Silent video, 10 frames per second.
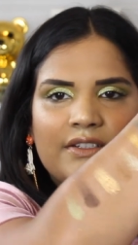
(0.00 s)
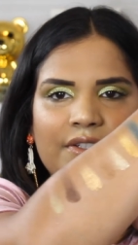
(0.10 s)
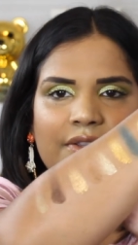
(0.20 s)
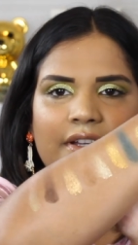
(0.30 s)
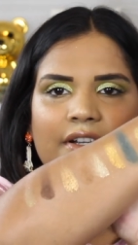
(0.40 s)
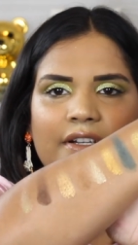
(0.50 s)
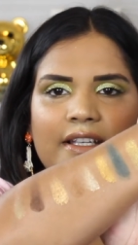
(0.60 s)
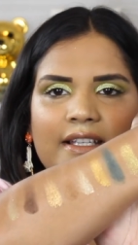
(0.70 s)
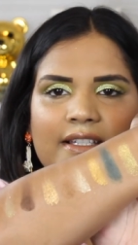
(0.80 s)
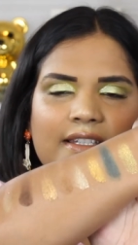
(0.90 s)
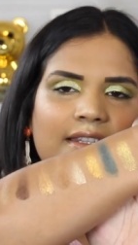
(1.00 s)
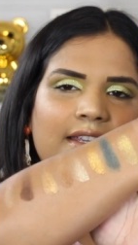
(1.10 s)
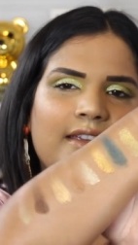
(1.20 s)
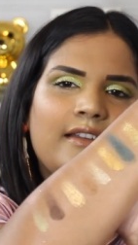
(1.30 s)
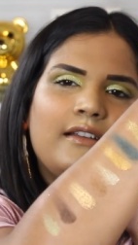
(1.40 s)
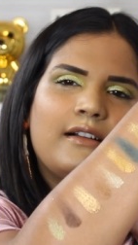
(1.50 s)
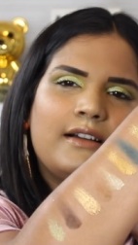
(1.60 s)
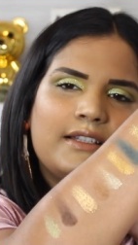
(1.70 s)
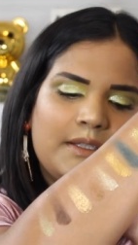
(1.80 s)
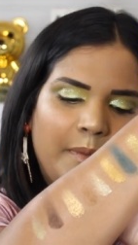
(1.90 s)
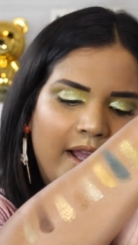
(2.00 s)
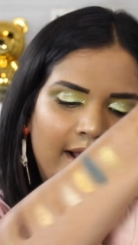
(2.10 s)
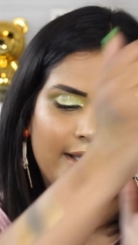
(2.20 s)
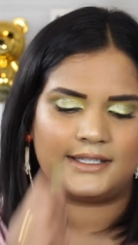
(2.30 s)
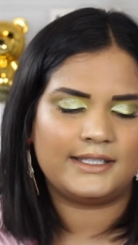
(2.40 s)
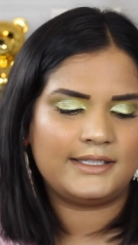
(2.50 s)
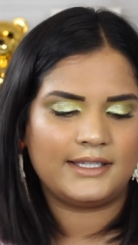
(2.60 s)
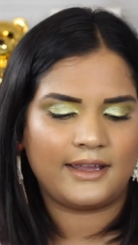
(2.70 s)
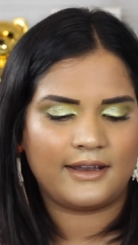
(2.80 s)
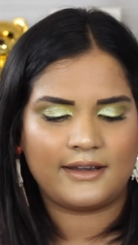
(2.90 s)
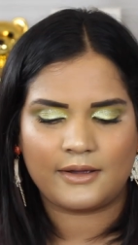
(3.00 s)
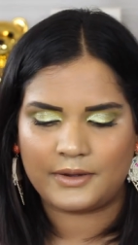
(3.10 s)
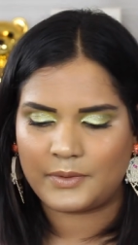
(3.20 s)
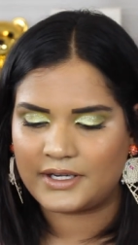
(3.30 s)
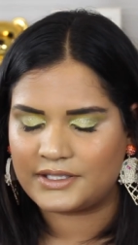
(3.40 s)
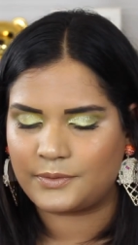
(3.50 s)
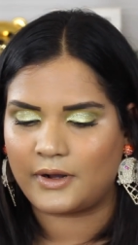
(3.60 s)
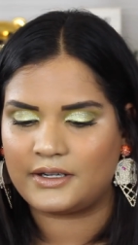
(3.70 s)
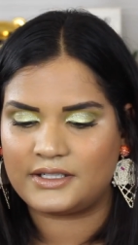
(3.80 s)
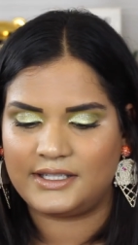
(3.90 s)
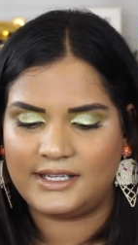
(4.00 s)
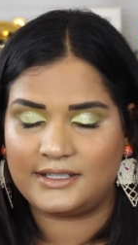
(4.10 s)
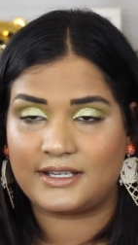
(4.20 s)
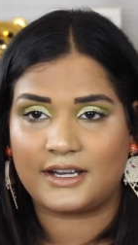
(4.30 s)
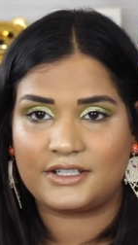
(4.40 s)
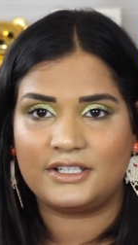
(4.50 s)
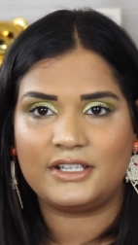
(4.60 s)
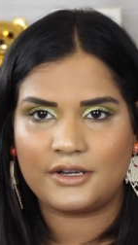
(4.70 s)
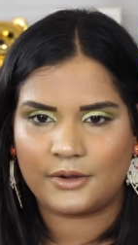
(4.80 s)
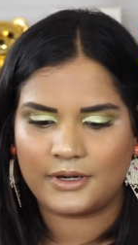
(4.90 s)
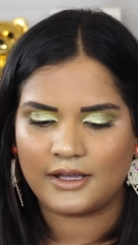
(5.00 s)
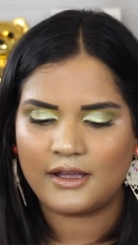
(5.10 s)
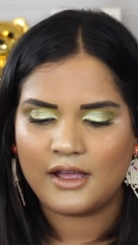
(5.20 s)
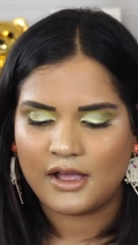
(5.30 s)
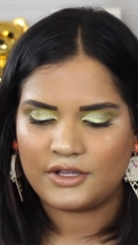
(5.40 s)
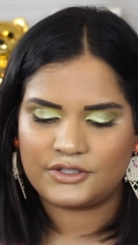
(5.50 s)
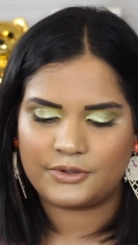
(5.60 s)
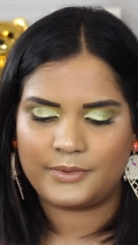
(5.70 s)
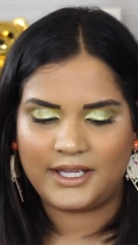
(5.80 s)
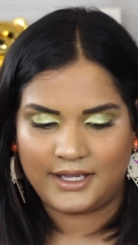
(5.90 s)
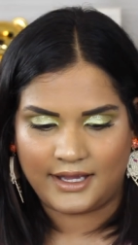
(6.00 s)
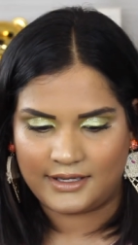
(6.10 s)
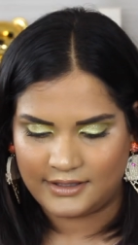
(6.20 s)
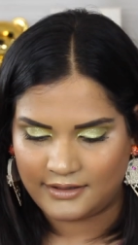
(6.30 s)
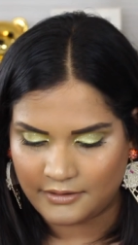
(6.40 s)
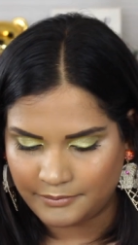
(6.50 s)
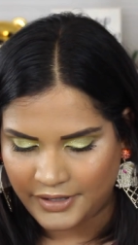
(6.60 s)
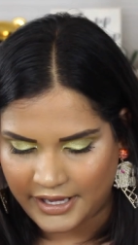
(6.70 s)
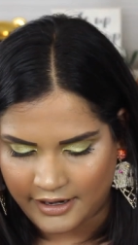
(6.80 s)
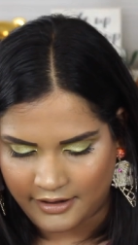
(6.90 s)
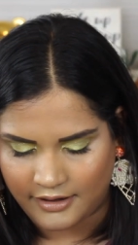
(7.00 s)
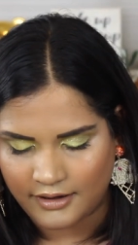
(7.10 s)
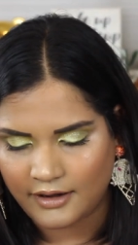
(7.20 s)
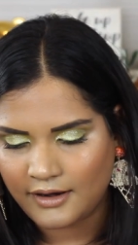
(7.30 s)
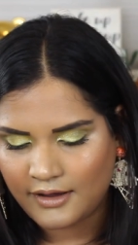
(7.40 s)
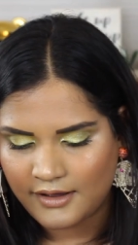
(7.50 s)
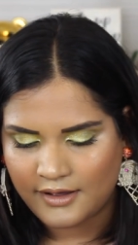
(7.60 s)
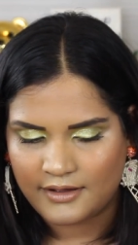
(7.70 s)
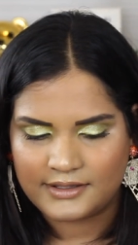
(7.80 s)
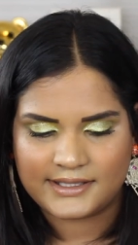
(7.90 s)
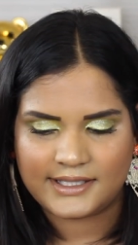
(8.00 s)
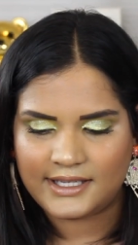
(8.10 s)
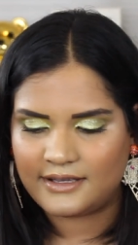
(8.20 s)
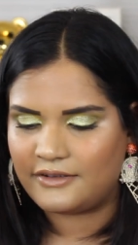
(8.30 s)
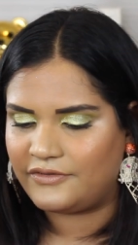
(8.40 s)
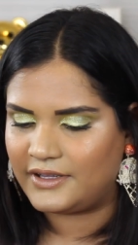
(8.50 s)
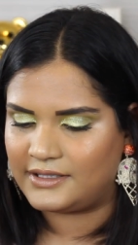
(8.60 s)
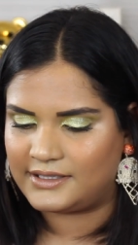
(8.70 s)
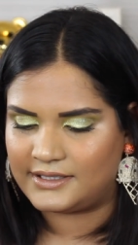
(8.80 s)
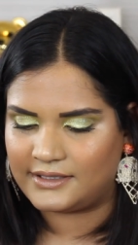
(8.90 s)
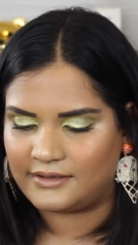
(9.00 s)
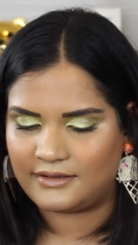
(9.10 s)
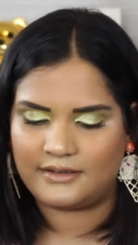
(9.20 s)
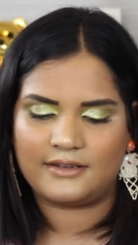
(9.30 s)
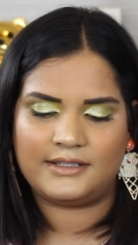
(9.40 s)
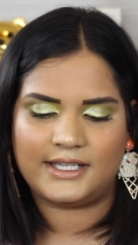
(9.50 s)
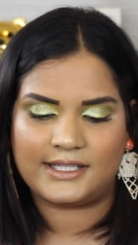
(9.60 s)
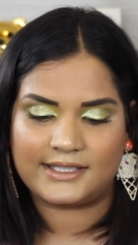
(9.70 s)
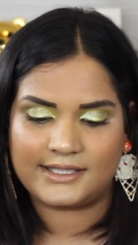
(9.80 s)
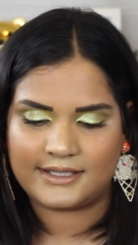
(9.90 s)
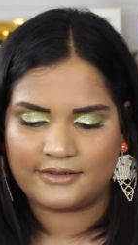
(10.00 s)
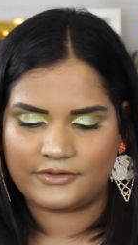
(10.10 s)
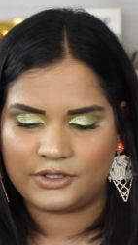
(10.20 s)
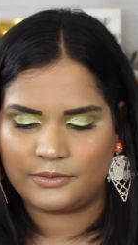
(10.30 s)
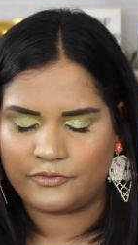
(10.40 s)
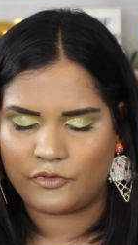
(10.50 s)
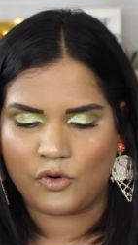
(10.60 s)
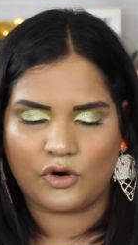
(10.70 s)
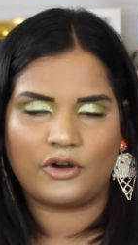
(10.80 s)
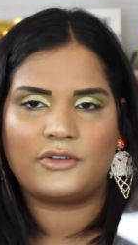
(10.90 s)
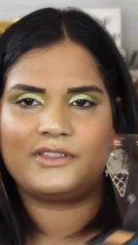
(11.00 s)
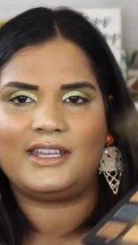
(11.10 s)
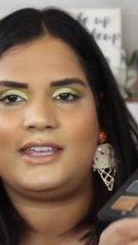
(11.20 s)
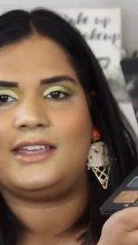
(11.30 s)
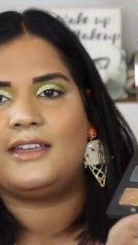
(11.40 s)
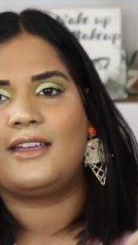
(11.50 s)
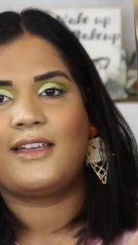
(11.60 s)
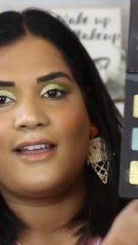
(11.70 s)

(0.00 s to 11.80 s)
So there is the Goddess palette. And now I want to swatch the Natasha Denona so we can compare, see if it's a decent enough dupe for the